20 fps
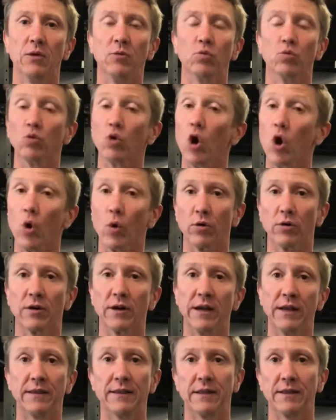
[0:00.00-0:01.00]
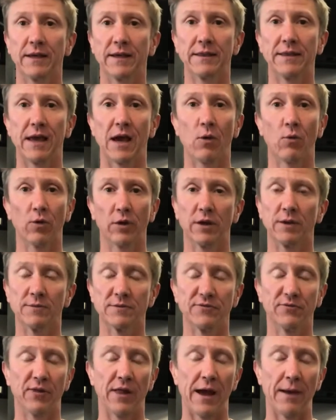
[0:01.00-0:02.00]
row or anything like that where it comes
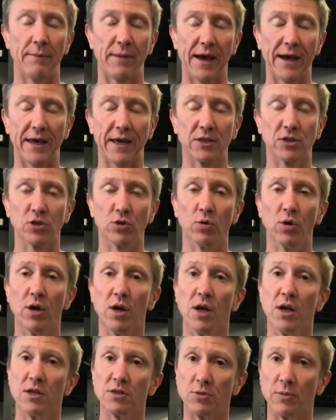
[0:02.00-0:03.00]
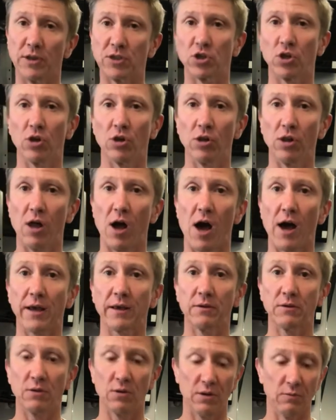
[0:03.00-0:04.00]
flying back at you. So make sure to
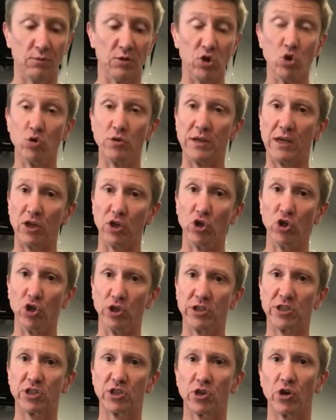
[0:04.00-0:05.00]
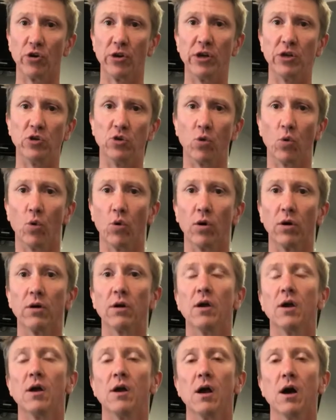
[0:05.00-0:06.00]
lock and use a good sturdy door.
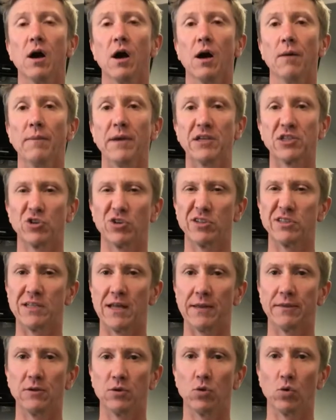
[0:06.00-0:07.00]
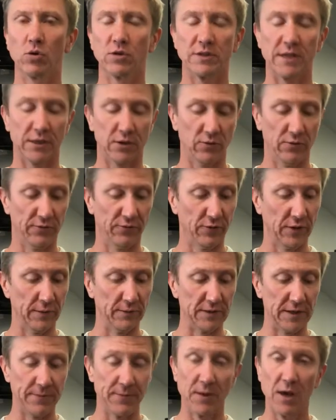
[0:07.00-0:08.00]
Make sure the door's not too
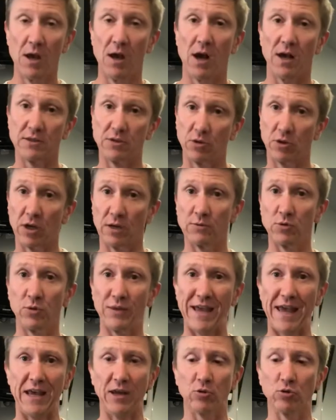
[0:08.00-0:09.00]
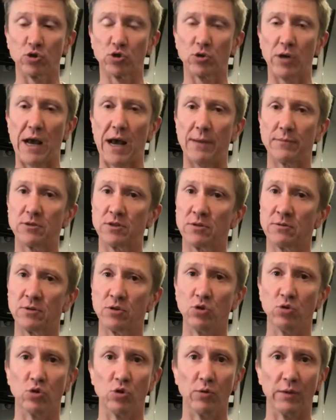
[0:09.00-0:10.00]
flimsy. Also comes with ankle straps. You can do